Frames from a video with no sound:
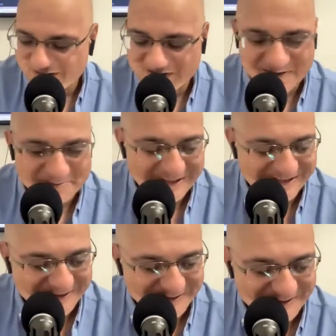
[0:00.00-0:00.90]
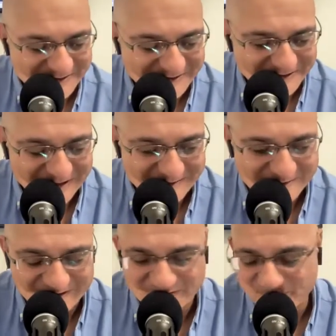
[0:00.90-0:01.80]
so much to cover
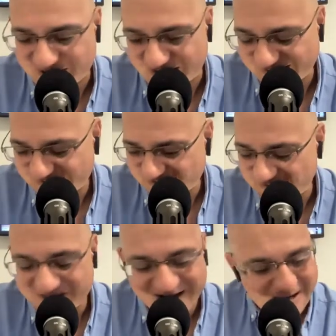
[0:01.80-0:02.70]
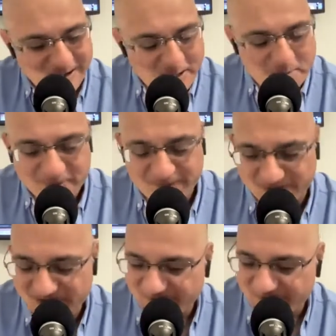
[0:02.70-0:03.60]
and unpack. So, but
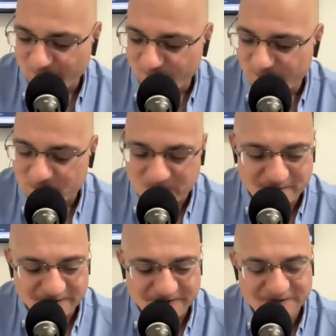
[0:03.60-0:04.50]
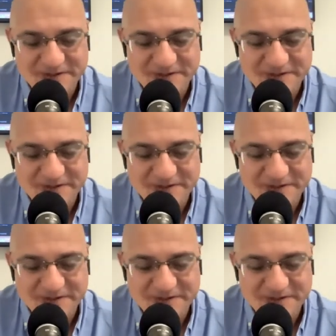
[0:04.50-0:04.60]
first of all, for people who don't know